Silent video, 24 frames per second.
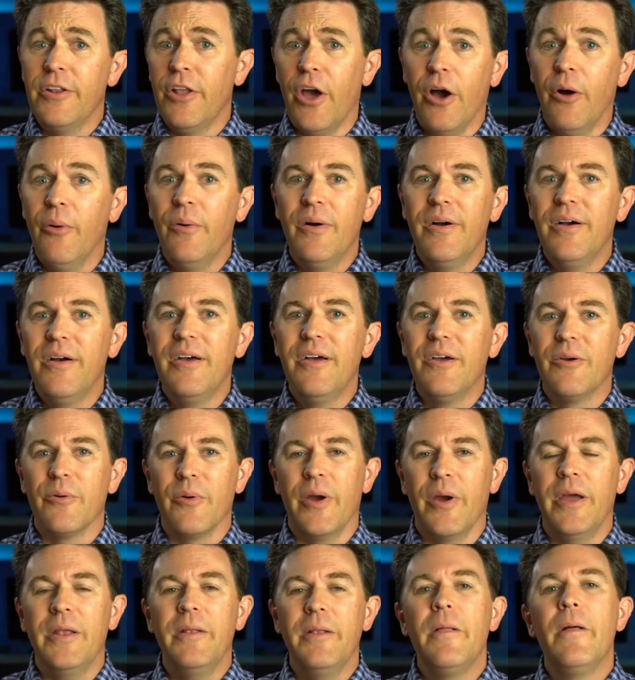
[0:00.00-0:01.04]
to know,
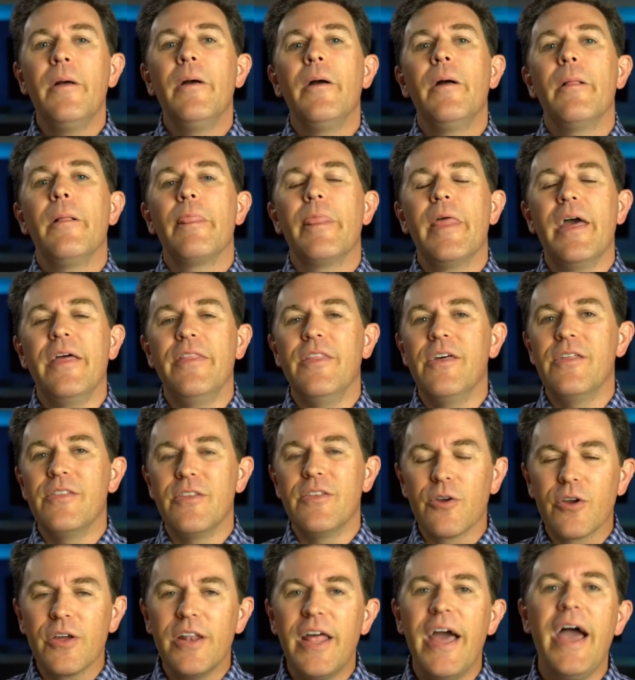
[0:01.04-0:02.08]
right? And then
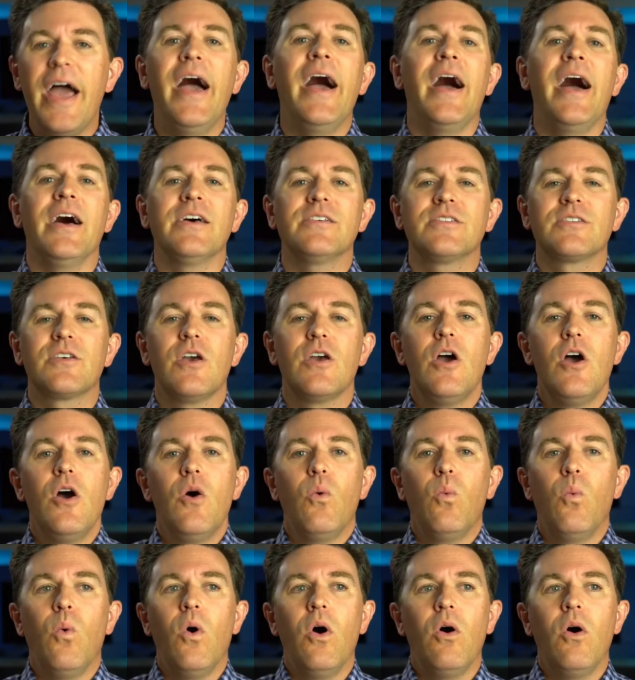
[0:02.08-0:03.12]
they're going to ask,
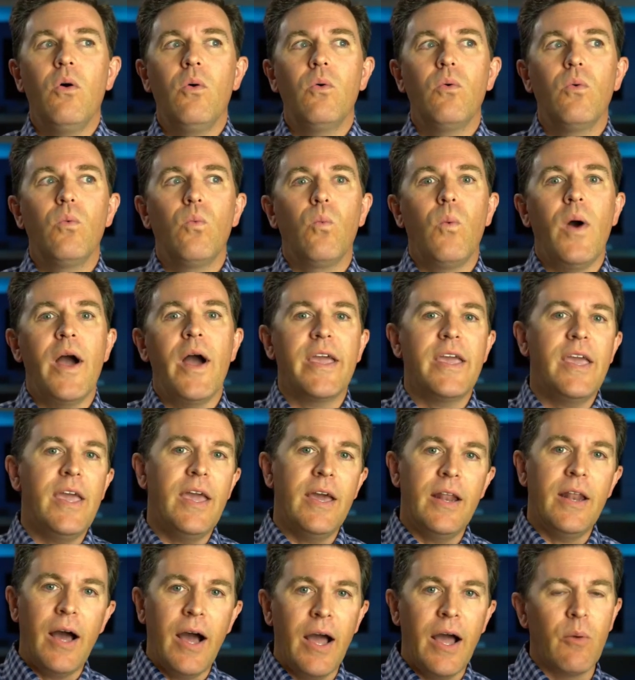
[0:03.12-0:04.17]
well, why
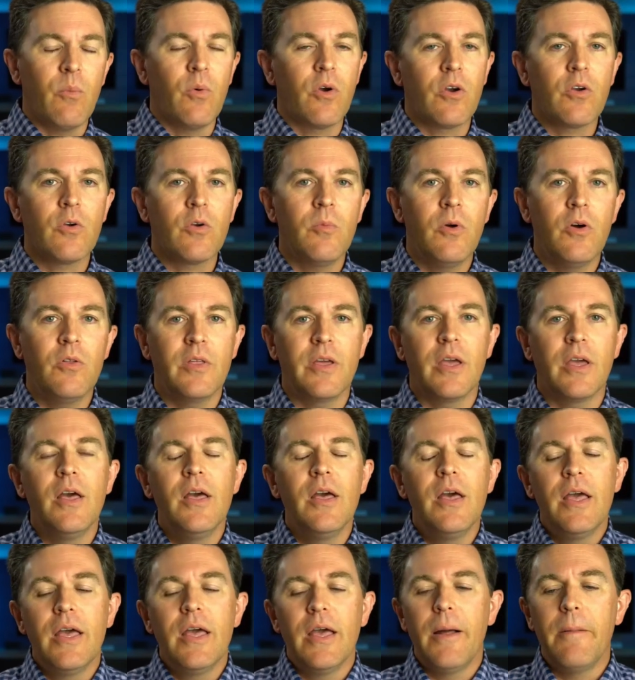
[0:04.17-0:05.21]
can't I work remotely?
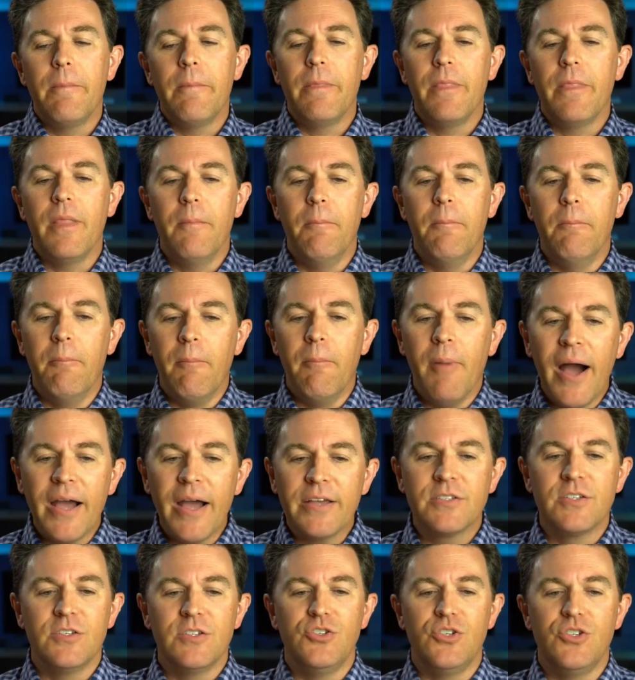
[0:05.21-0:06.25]
My
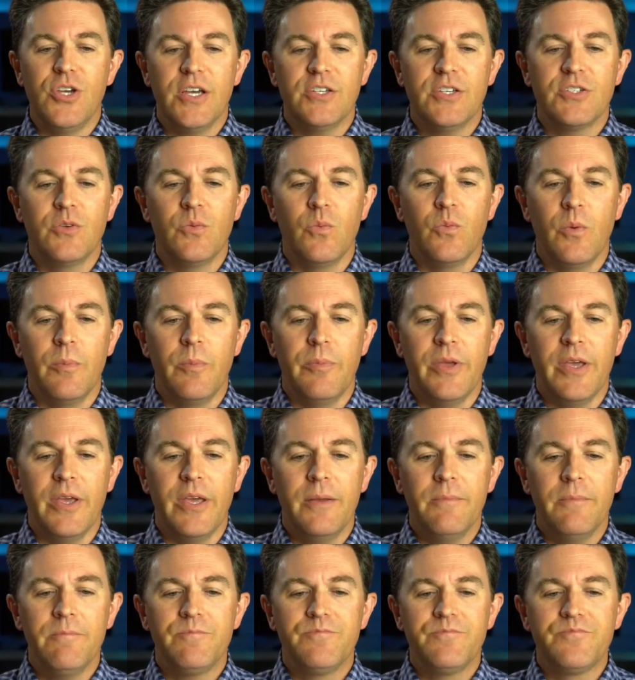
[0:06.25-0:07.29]
suggestion would
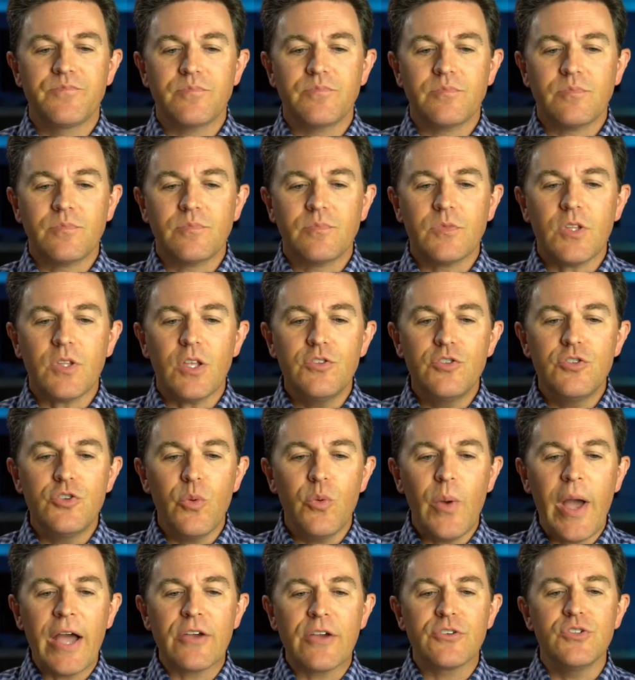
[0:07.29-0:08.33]
be
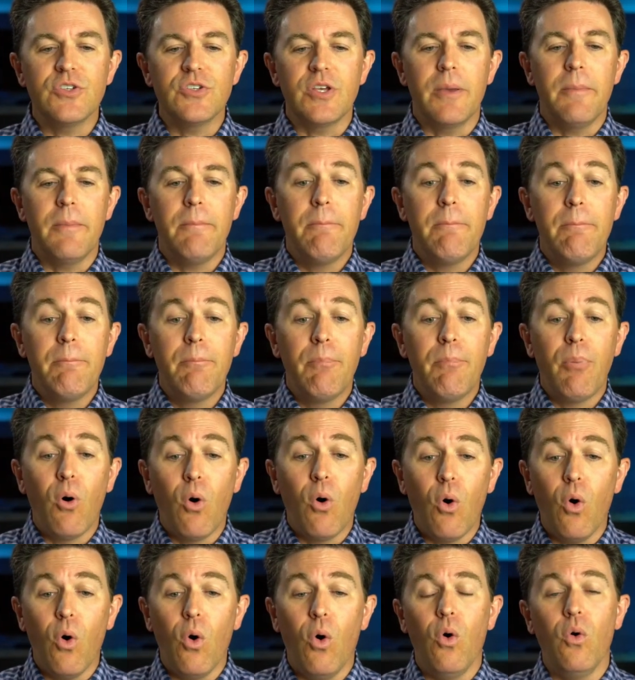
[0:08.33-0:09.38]
to actually
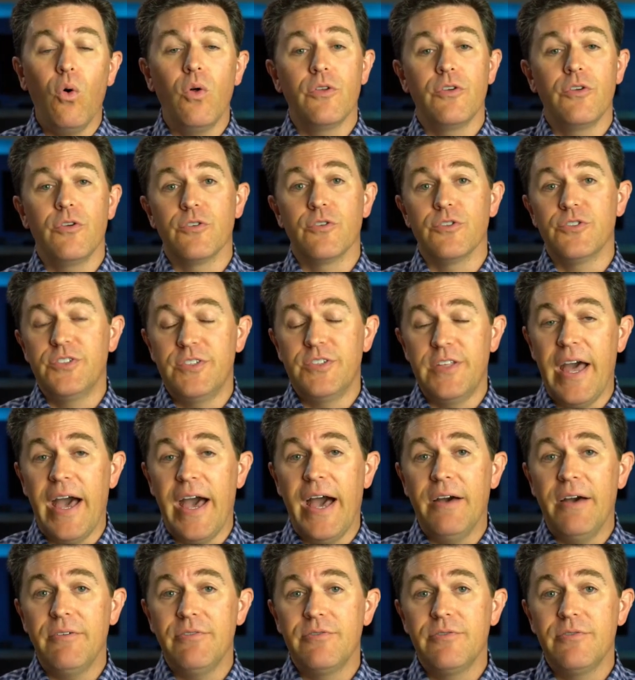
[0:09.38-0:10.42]
poll your
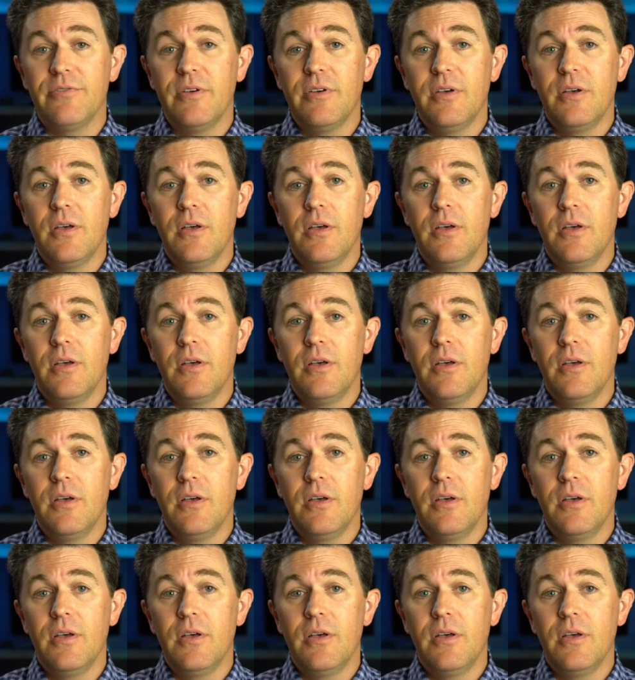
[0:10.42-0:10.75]
staff